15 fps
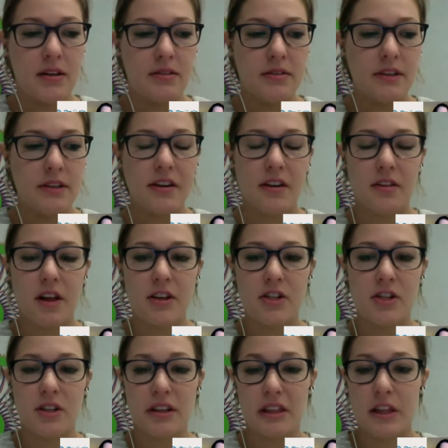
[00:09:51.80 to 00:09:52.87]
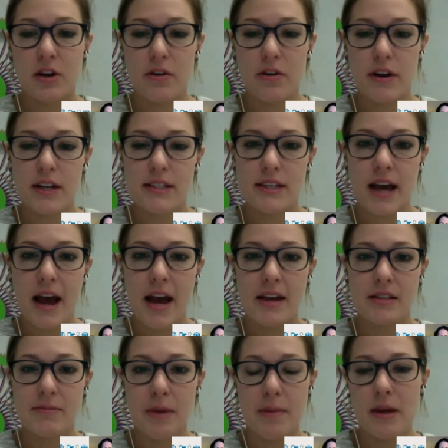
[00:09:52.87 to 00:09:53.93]
technologically literate as
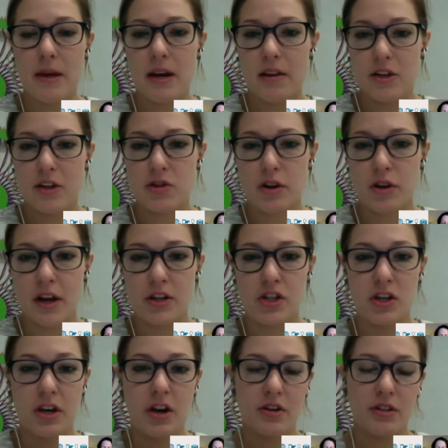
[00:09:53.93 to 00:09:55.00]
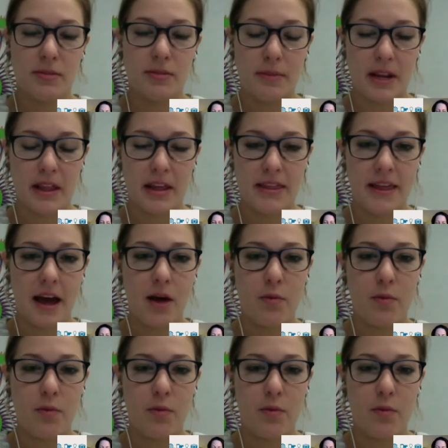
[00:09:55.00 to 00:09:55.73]
maybe an electrical engineer or somebody like that.